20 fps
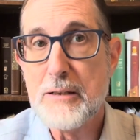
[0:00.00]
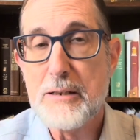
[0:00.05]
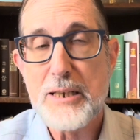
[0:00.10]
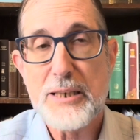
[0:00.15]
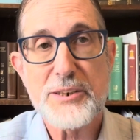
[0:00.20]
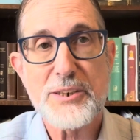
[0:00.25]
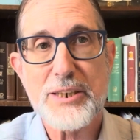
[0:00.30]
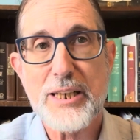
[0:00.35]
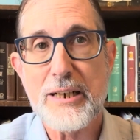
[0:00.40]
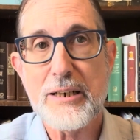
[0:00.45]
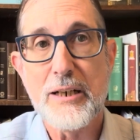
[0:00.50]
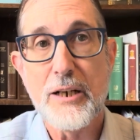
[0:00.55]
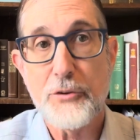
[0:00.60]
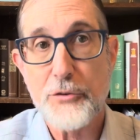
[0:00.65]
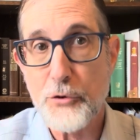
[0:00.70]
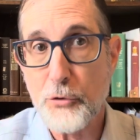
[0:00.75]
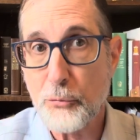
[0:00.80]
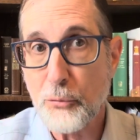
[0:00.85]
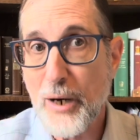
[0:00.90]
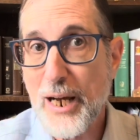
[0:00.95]
He said,
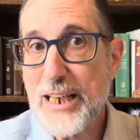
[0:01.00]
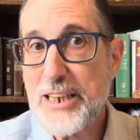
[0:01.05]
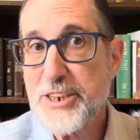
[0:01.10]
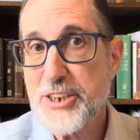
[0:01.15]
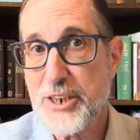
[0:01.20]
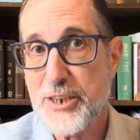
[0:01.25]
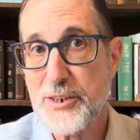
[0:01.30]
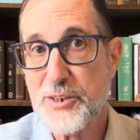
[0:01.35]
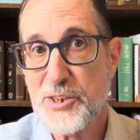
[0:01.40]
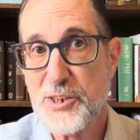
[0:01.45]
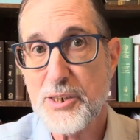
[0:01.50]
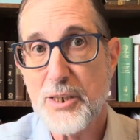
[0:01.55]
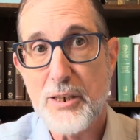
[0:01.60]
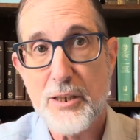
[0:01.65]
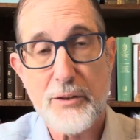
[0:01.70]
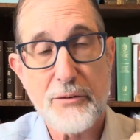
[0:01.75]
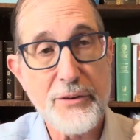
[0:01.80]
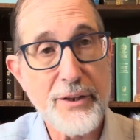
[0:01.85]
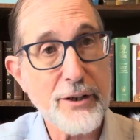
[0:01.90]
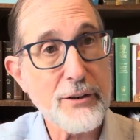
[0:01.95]
the righteous,
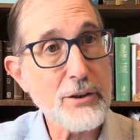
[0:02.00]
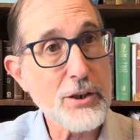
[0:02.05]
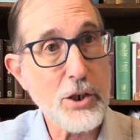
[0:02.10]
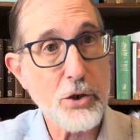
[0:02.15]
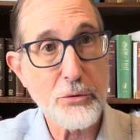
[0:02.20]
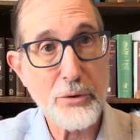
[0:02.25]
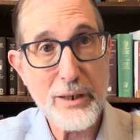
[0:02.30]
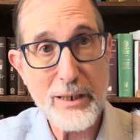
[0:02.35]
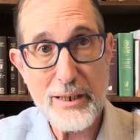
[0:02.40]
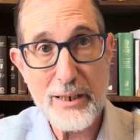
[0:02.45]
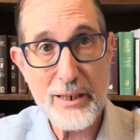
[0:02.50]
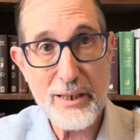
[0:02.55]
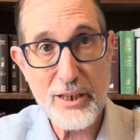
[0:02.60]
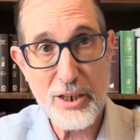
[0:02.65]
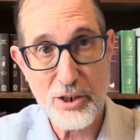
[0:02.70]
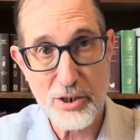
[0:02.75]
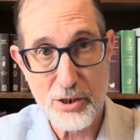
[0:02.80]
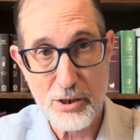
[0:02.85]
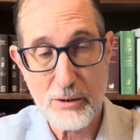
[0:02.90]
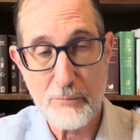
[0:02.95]
they're going
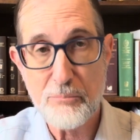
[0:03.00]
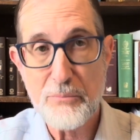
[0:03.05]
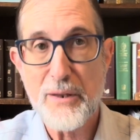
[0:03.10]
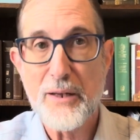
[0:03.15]
here.